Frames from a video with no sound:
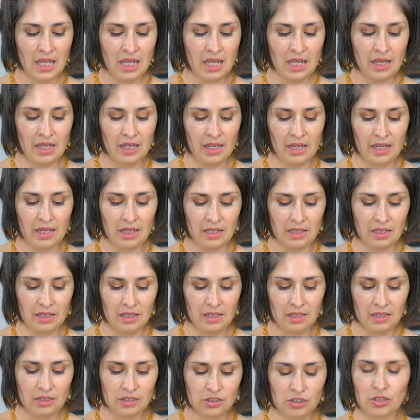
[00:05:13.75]
and
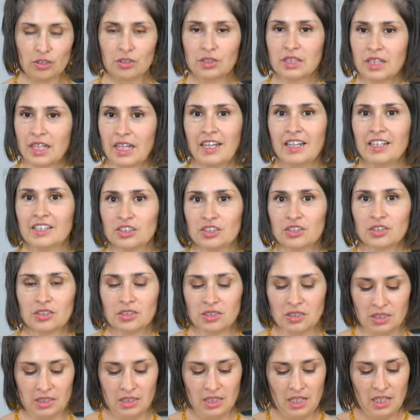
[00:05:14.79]
certain
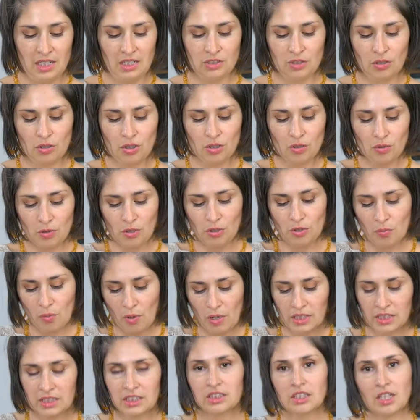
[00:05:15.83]
cancers. So you do
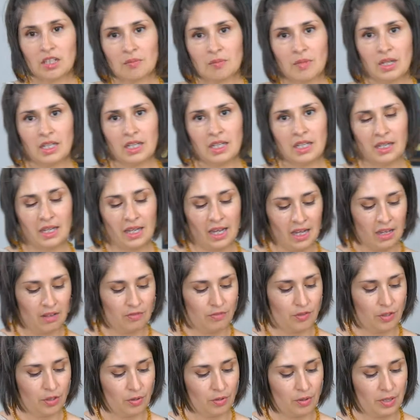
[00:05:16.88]
want to start making
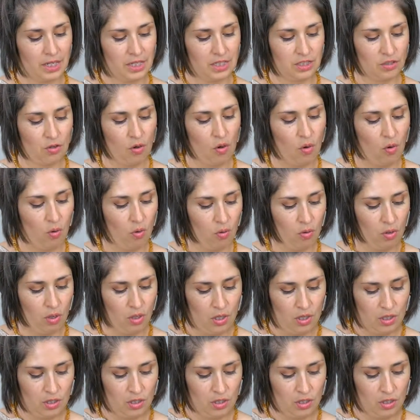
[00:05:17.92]
half your grains whole.